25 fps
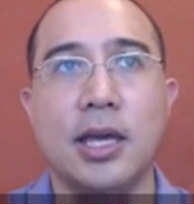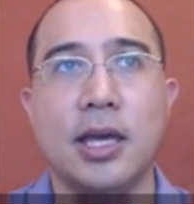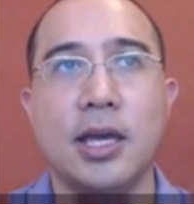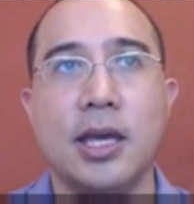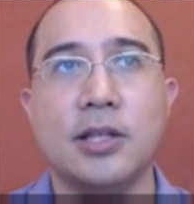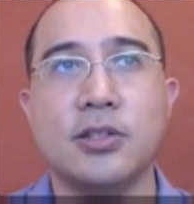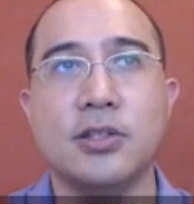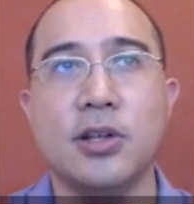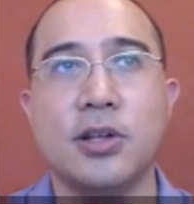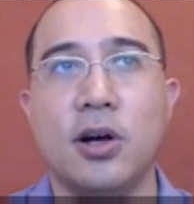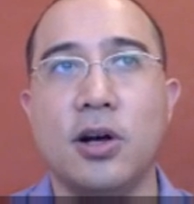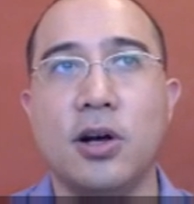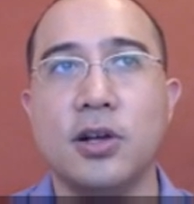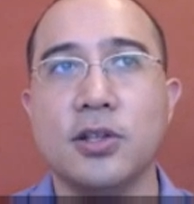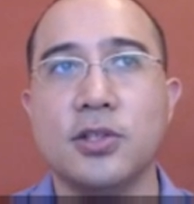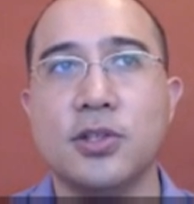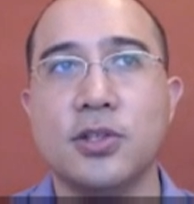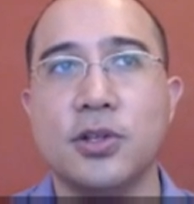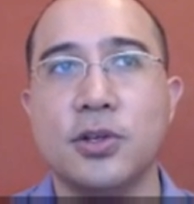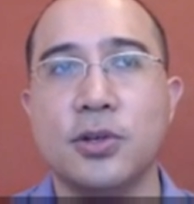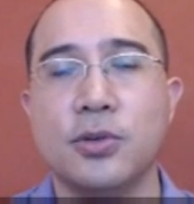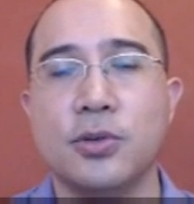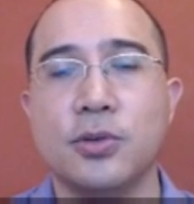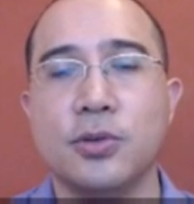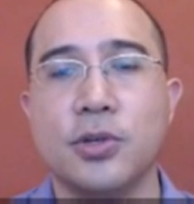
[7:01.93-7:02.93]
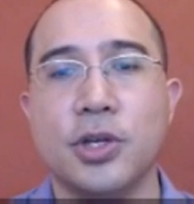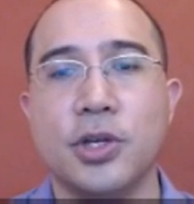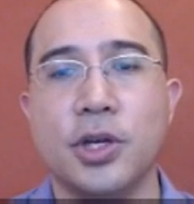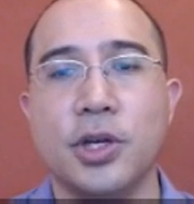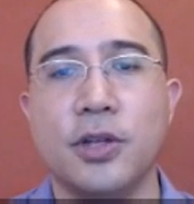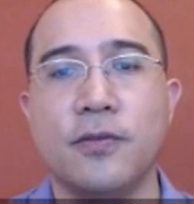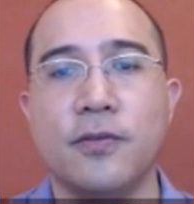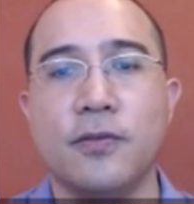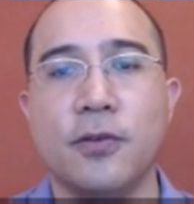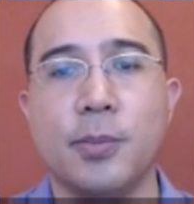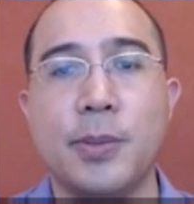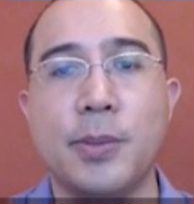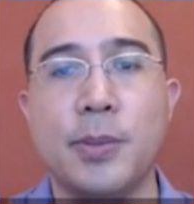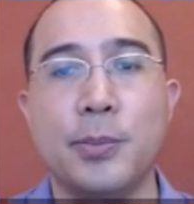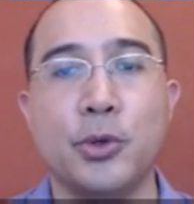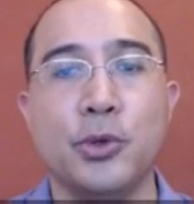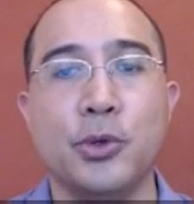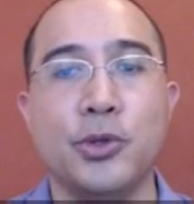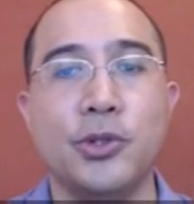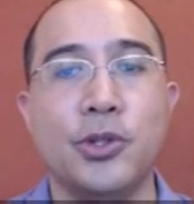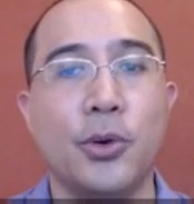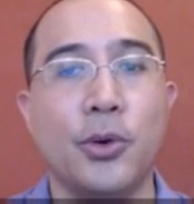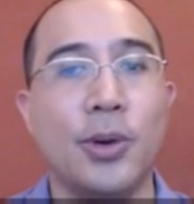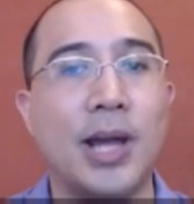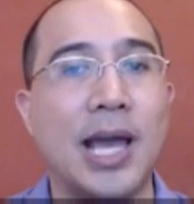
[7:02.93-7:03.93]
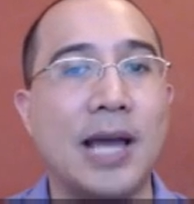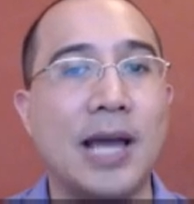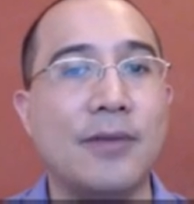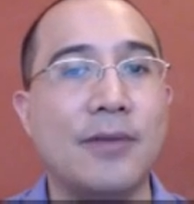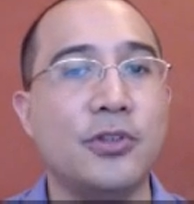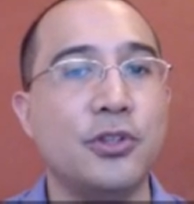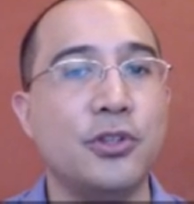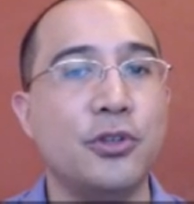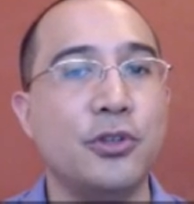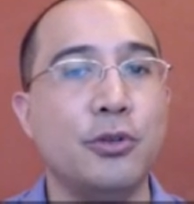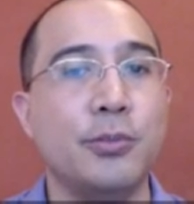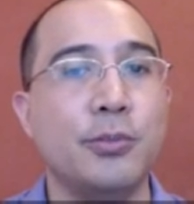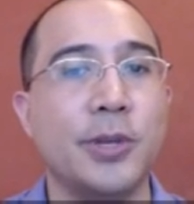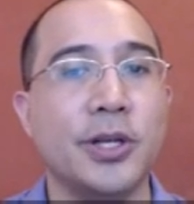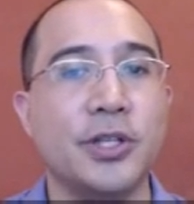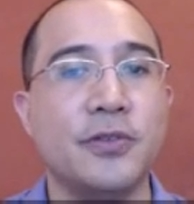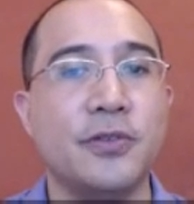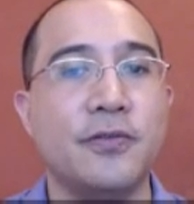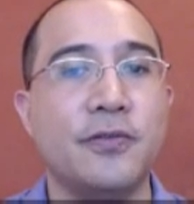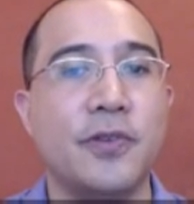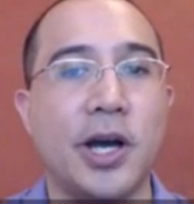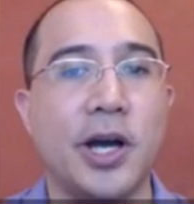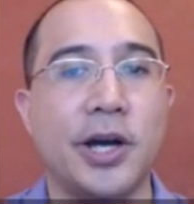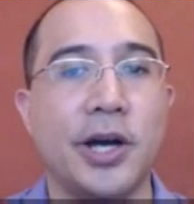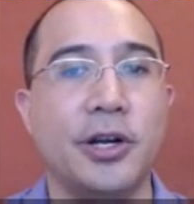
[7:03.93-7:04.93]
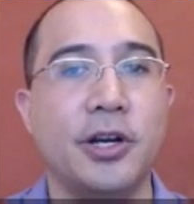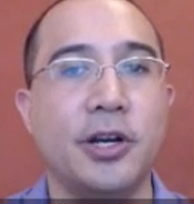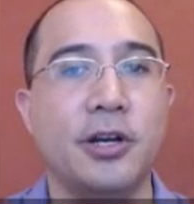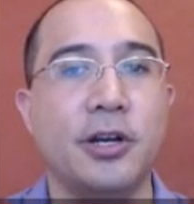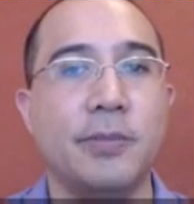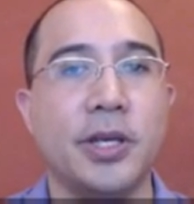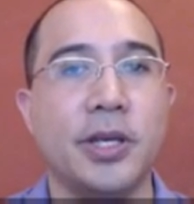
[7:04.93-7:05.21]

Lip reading: It's also good for people who don't have too much fodder,